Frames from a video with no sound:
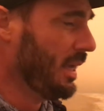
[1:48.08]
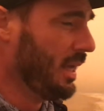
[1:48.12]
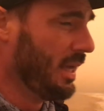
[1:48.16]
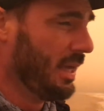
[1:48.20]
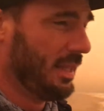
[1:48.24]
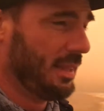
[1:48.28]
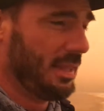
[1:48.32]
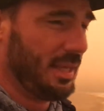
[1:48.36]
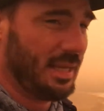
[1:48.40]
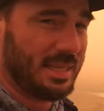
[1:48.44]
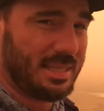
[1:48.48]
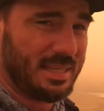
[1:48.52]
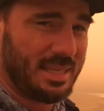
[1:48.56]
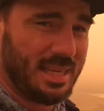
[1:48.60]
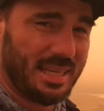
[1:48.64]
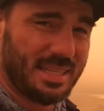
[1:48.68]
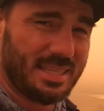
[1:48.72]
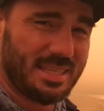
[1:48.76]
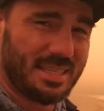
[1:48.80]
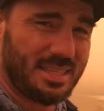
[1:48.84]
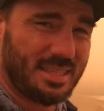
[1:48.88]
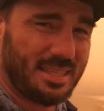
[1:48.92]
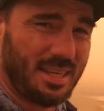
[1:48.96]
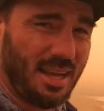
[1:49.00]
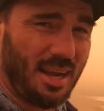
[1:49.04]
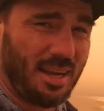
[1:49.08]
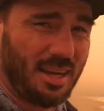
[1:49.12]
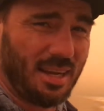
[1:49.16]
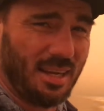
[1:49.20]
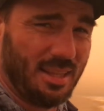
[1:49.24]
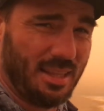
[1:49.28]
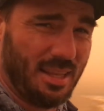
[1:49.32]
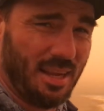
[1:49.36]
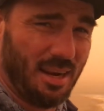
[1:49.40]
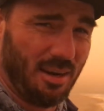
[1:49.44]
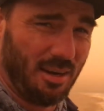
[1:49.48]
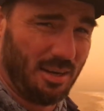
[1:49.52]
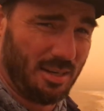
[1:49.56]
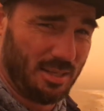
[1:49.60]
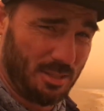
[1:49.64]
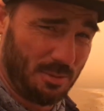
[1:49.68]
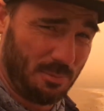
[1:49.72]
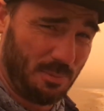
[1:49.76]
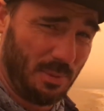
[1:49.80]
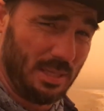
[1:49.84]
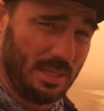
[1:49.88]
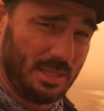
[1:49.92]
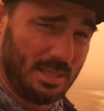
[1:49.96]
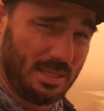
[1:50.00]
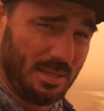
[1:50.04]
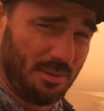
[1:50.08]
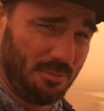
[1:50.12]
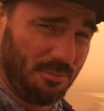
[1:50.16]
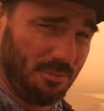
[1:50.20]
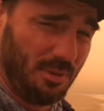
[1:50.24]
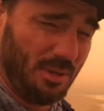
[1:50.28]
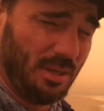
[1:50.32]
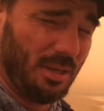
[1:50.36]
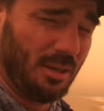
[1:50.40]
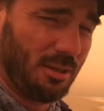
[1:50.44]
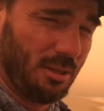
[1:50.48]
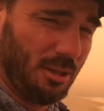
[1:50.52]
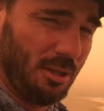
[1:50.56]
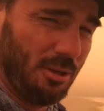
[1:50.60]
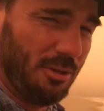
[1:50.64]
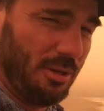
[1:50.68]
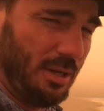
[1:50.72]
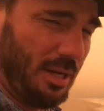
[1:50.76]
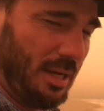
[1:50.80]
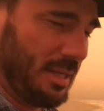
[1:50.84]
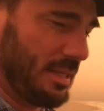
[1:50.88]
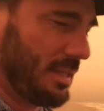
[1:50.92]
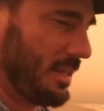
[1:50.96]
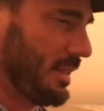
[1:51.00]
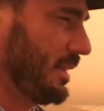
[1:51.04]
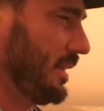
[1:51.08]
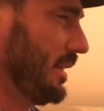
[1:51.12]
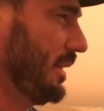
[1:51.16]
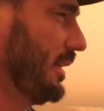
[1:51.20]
things get stuck in there because wheat's real glutinous.